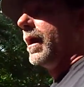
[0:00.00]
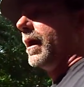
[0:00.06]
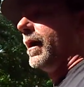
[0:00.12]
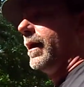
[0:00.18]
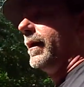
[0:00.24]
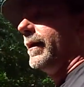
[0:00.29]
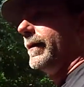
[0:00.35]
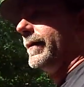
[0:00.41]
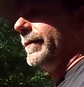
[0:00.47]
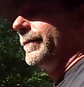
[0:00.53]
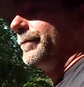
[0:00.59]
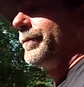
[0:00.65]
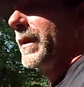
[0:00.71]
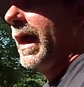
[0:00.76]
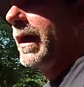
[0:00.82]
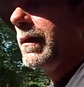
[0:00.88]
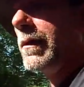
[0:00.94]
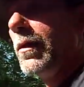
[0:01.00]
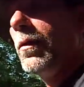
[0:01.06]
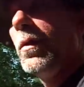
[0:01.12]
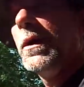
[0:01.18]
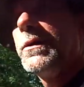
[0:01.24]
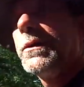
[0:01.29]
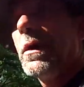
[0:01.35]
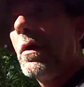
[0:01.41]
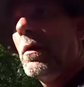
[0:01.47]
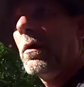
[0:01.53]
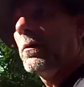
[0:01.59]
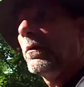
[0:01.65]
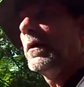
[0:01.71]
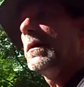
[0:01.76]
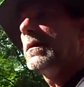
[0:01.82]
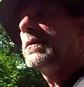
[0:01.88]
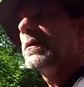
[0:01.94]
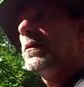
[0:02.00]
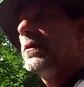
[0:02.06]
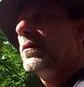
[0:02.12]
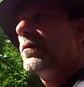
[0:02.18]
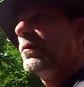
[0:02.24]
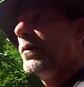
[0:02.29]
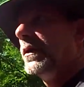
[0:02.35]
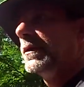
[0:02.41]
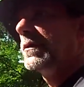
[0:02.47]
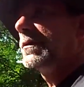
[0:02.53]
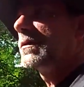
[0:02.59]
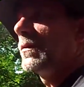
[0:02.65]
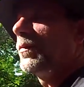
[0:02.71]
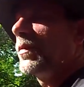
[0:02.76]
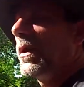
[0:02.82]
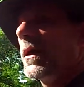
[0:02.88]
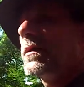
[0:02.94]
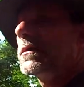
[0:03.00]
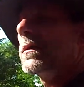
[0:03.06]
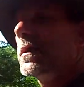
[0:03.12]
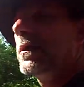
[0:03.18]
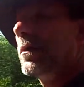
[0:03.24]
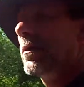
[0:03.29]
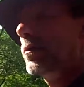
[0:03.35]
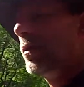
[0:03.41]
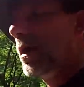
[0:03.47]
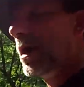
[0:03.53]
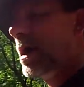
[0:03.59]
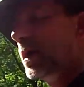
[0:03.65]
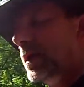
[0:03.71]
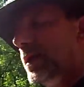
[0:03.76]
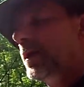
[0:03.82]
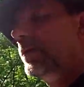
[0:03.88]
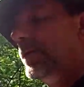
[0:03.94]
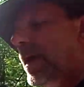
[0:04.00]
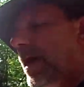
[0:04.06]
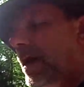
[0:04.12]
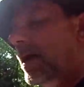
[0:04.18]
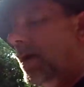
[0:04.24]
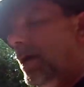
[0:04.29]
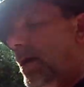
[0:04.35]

I don't know what y'all are into, but there's a place here where I live at.